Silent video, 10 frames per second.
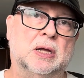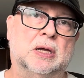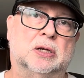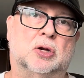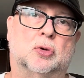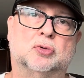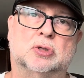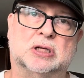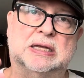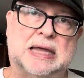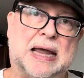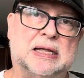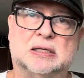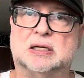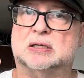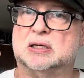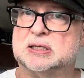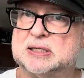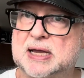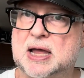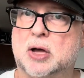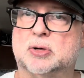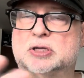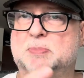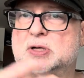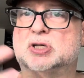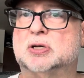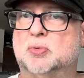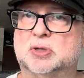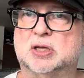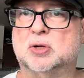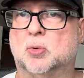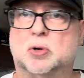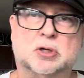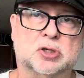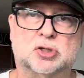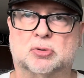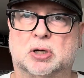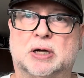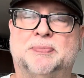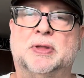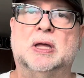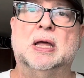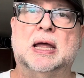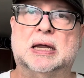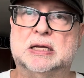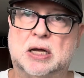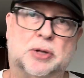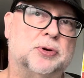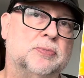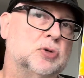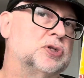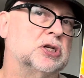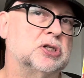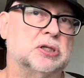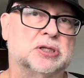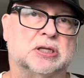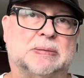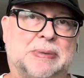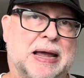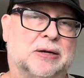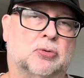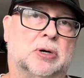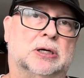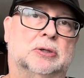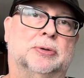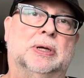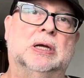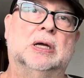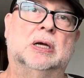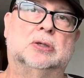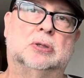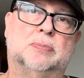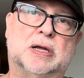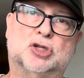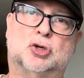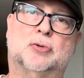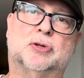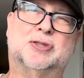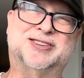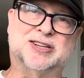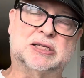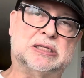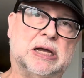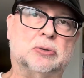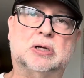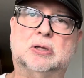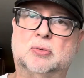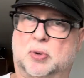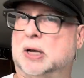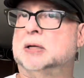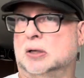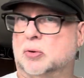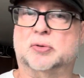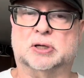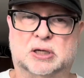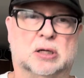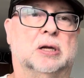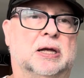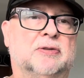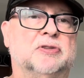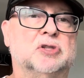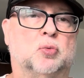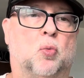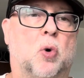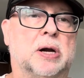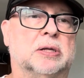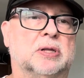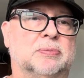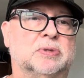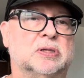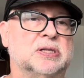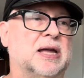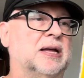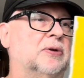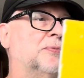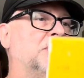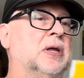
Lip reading: to get it to sound, especially with the orchestra and the other musicians in the background, to make sure that they're sounding the way, that Gil Evans wanted them to sound.